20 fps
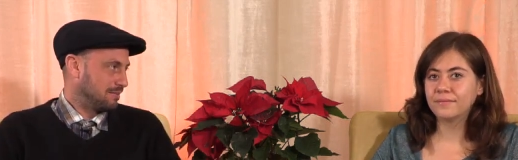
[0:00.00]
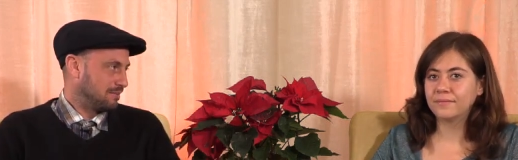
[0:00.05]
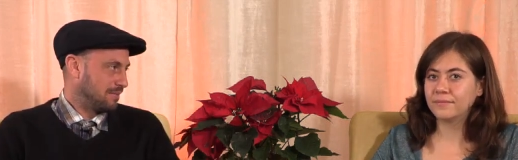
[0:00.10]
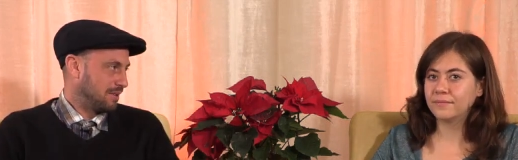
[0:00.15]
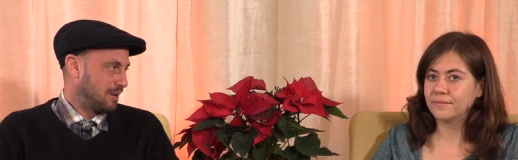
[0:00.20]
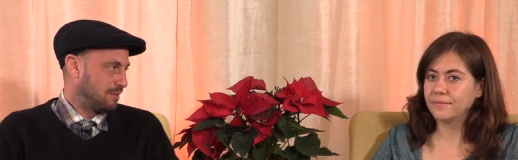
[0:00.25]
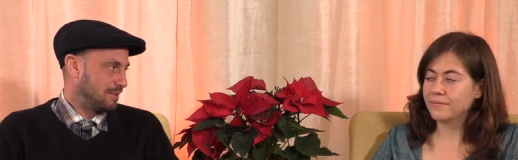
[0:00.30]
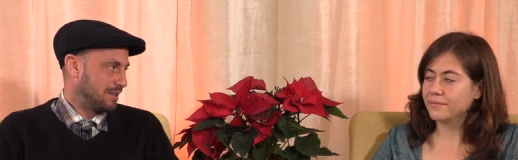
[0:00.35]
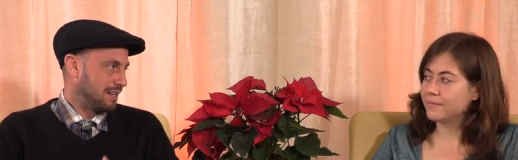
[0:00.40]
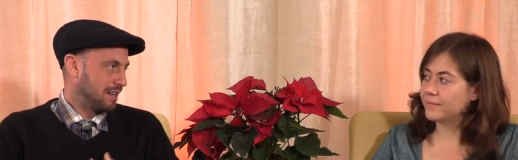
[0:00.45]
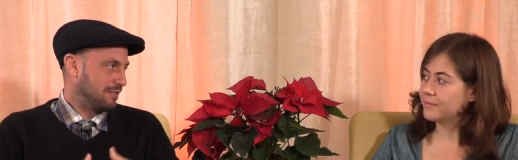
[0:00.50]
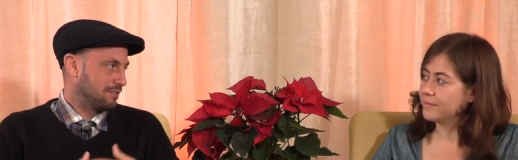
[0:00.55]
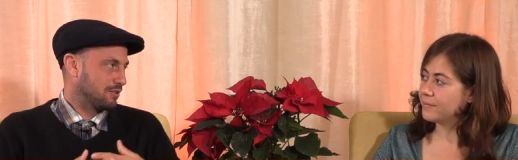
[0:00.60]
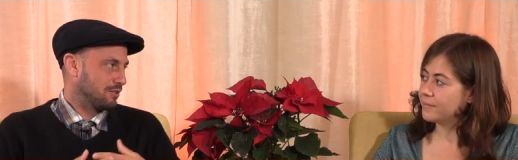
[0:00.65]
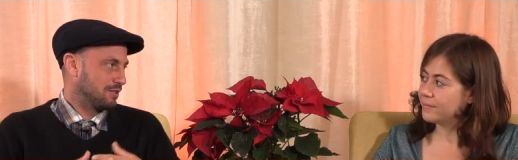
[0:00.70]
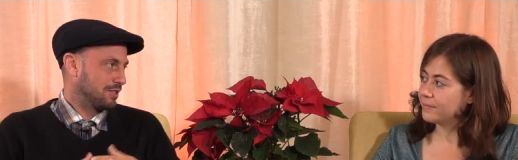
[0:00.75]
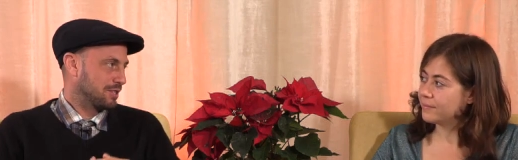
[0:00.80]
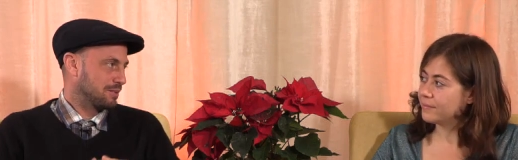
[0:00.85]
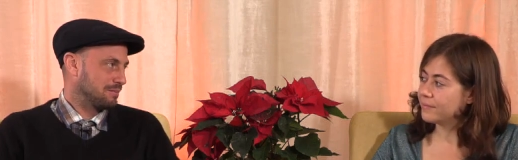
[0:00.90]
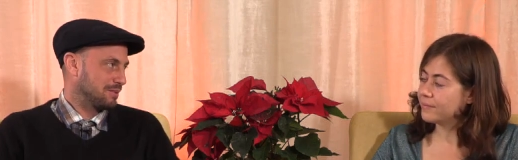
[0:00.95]
Speaker 1: and we love
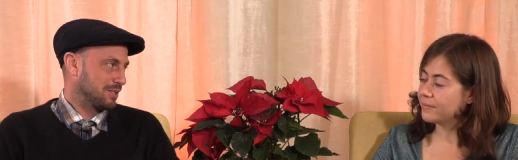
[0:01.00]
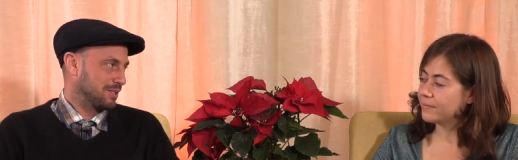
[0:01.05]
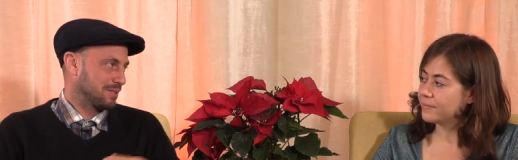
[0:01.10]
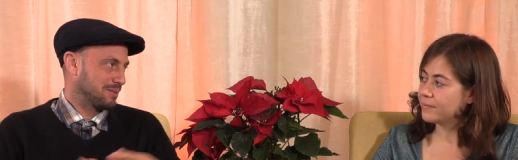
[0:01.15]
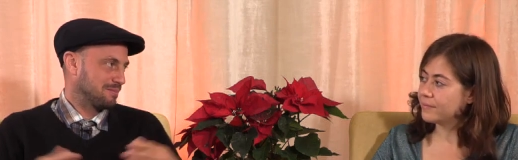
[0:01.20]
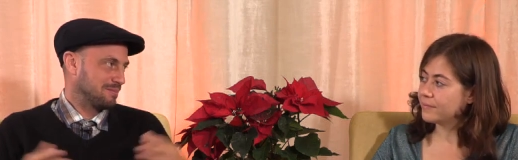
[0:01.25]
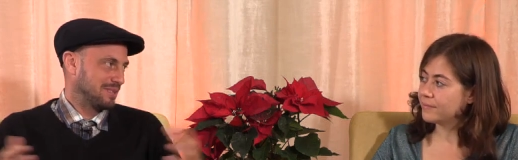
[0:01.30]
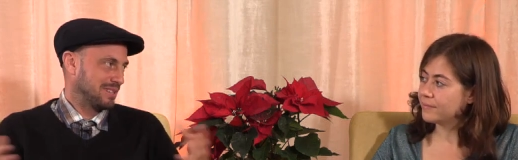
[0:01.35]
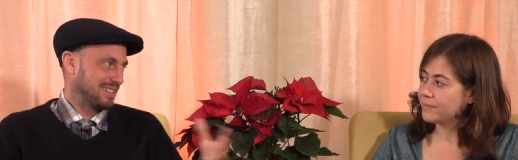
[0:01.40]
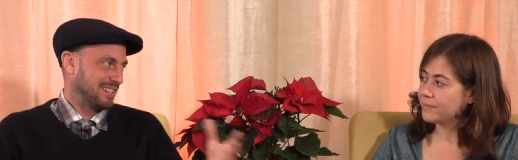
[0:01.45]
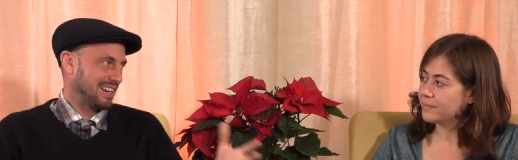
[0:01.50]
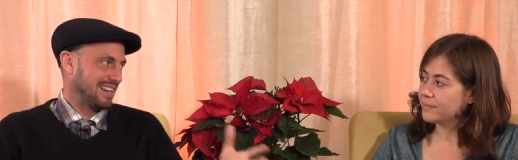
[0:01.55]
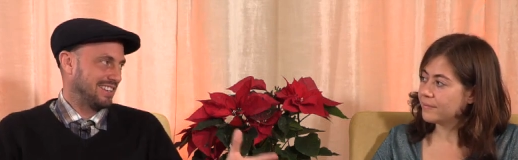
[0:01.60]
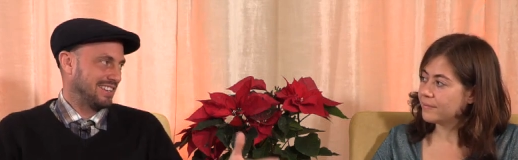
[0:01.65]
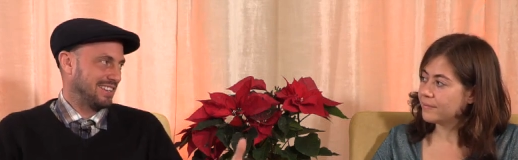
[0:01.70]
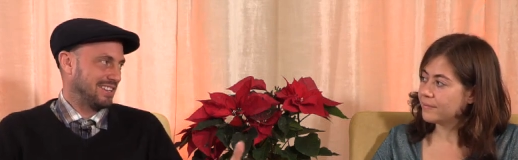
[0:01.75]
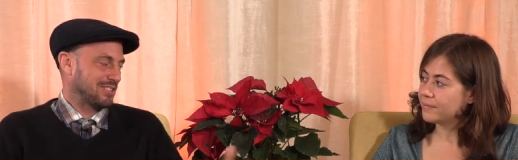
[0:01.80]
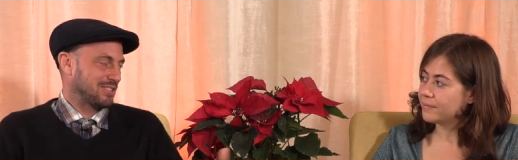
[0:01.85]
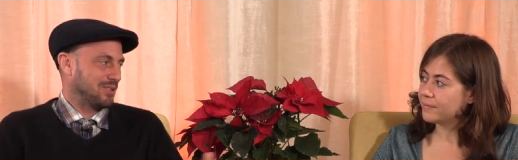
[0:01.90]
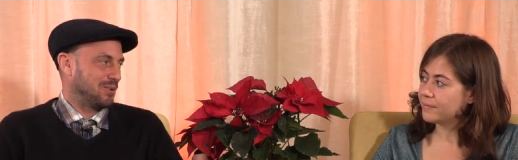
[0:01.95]
Christmas, but yet
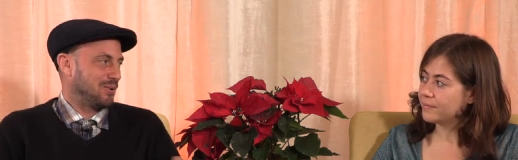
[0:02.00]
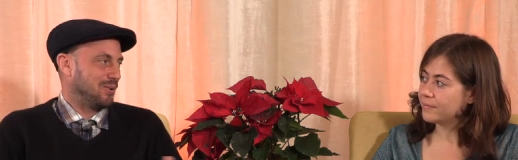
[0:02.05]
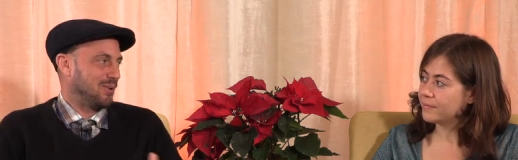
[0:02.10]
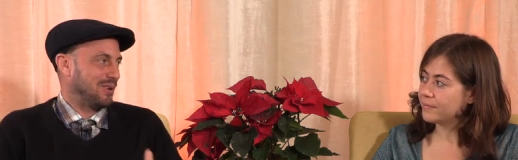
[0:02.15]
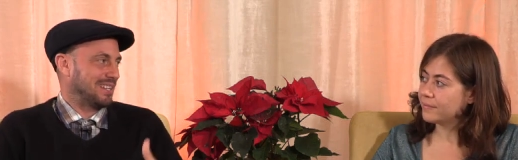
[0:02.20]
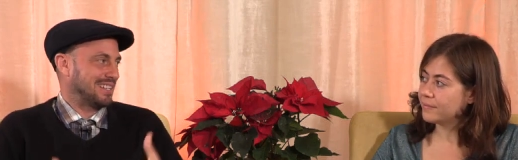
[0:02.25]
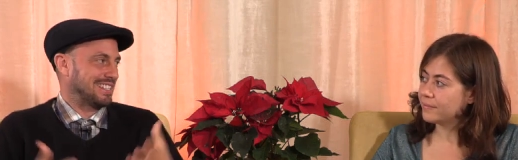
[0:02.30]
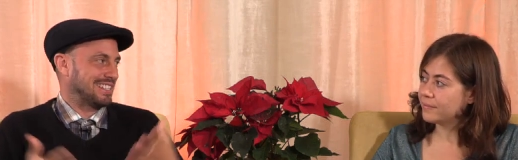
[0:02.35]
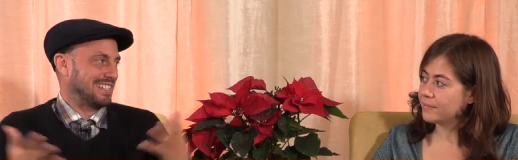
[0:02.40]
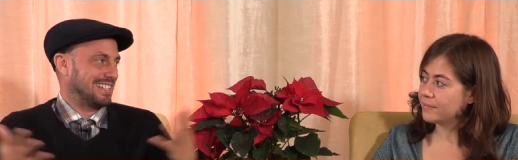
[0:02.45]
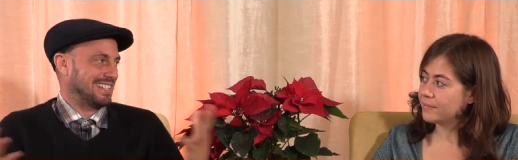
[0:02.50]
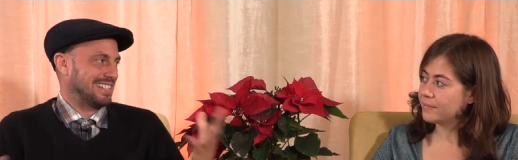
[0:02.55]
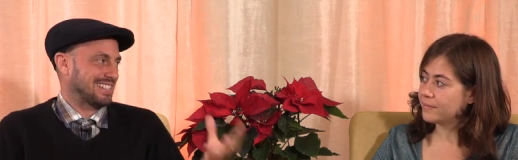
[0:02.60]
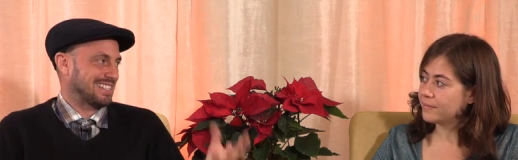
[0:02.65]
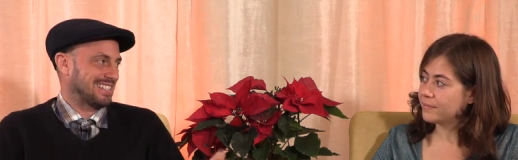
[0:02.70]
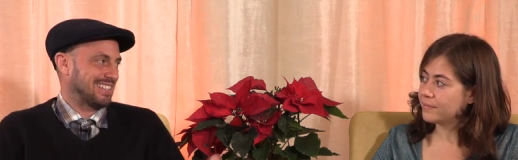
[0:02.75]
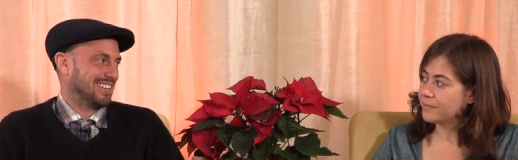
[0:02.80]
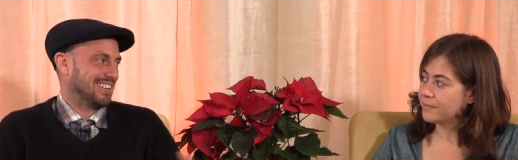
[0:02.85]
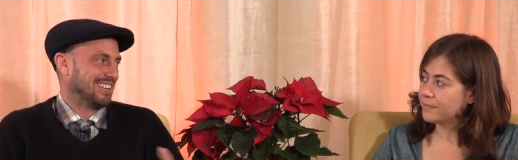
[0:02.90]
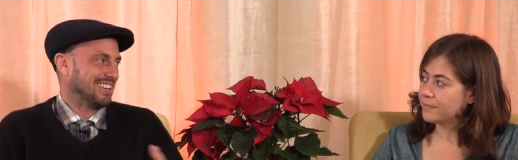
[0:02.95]
there's always
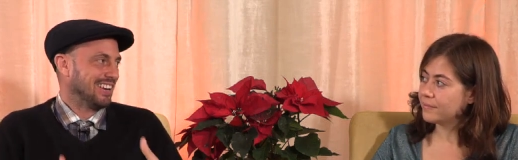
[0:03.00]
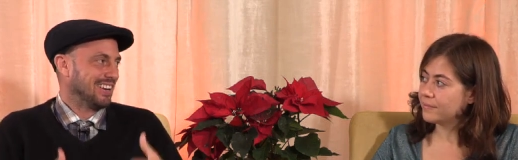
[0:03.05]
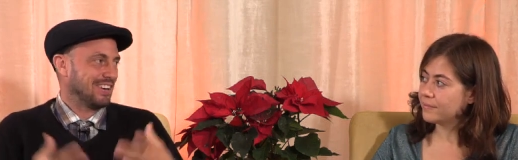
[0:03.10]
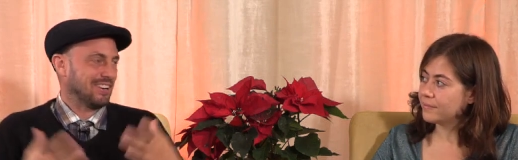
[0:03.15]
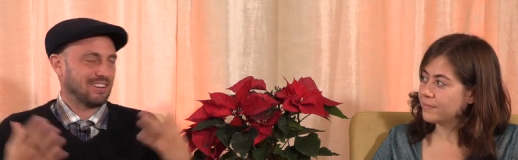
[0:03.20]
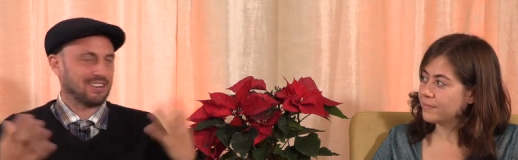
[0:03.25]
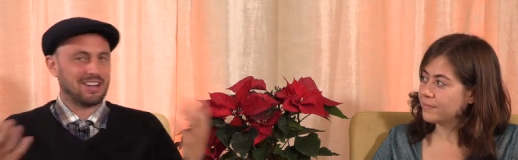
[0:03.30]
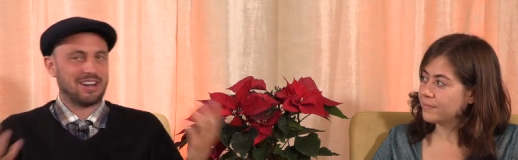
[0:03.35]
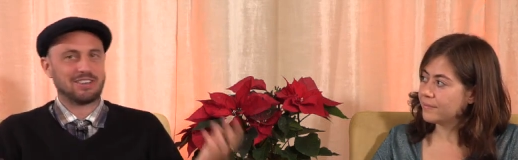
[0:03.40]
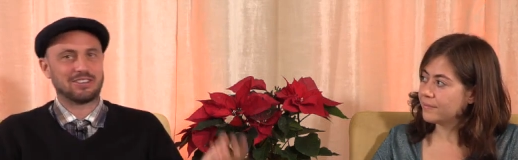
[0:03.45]
this like